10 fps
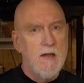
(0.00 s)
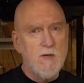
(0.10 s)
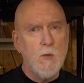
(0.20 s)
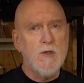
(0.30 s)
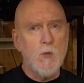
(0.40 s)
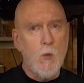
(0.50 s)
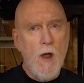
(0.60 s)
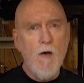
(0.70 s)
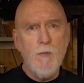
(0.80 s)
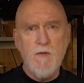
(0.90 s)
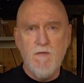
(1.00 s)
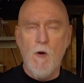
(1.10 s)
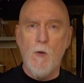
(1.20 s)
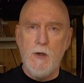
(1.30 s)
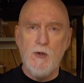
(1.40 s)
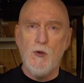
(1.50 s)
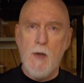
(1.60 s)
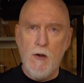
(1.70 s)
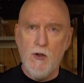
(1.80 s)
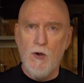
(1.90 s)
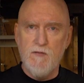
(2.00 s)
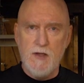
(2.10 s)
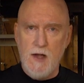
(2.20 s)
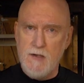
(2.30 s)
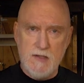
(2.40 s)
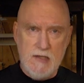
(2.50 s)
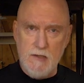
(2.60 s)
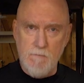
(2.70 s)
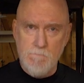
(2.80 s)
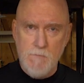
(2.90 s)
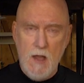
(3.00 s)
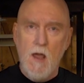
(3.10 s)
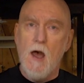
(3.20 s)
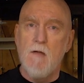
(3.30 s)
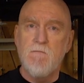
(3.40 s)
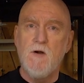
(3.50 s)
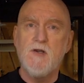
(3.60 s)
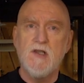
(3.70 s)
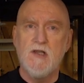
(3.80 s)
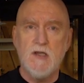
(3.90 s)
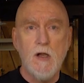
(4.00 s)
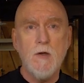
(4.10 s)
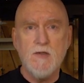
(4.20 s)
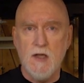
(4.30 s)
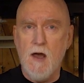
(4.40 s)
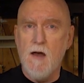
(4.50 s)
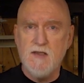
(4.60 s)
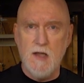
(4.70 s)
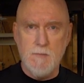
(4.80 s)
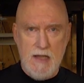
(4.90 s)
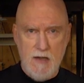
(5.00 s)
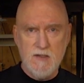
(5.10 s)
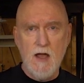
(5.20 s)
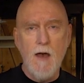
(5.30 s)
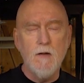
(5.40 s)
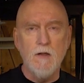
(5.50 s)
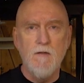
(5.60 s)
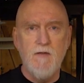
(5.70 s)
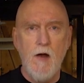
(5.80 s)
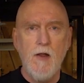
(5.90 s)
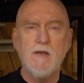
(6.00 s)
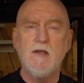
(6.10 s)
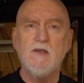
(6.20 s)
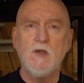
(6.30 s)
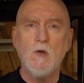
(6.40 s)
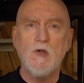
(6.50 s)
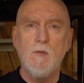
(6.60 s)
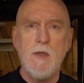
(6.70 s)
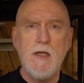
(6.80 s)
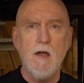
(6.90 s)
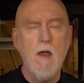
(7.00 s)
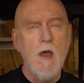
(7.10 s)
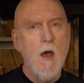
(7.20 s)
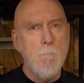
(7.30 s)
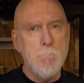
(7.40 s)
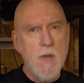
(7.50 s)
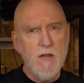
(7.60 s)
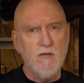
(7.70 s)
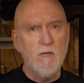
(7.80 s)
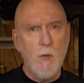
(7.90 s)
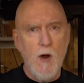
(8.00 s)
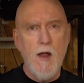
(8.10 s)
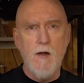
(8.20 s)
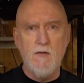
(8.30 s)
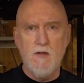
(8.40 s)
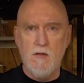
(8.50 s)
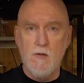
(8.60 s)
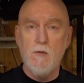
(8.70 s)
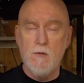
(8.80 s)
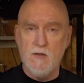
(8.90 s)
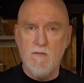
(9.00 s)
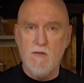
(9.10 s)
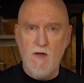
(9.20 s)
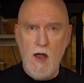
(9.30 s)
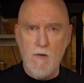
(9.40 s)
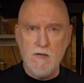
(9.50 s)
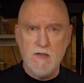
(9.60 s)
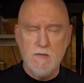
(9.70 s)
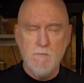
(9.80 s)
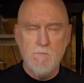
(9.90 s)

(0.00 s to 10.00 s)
This was well before we knew about COVID-19. I first disclosed the concept and title of Variant on social media months prior to the news of the virus.